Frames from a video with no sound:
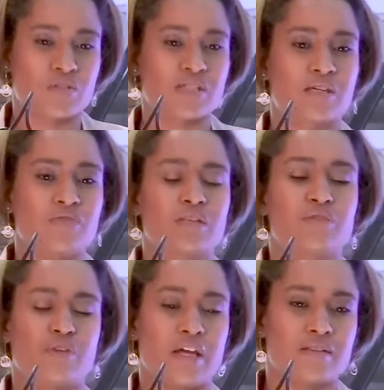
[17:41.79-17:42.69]
just given the
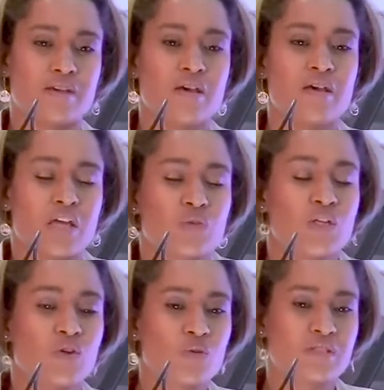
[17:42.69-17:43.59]
fact that we
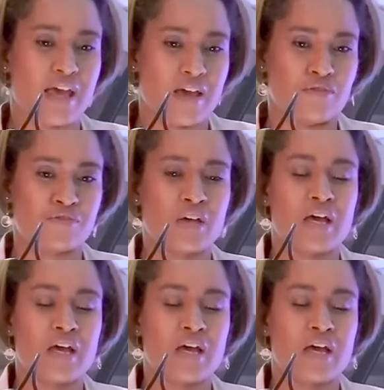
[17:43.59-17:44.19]
don't have